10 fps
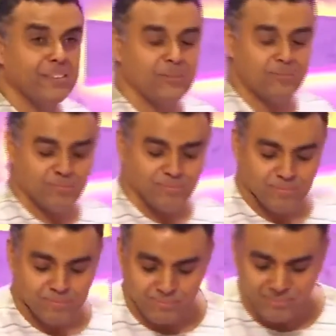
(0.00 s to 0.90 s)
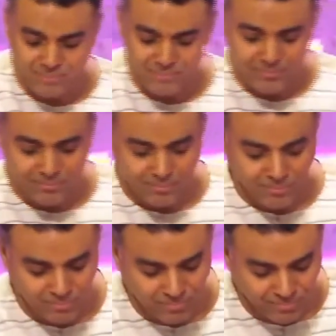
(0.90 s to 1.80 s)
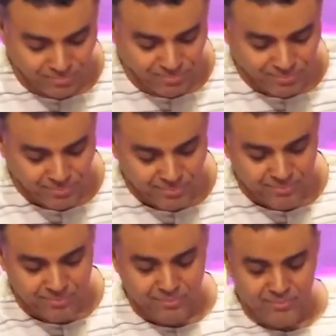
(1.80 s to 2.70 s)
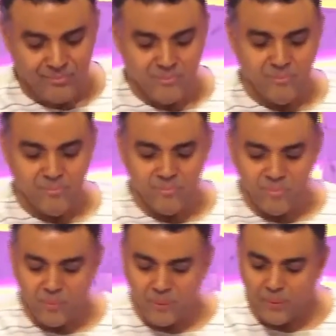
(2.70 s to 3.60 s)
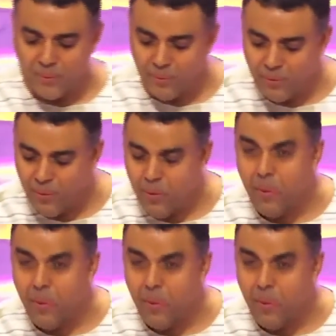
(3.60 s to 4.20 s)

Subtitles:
Nobody speaks.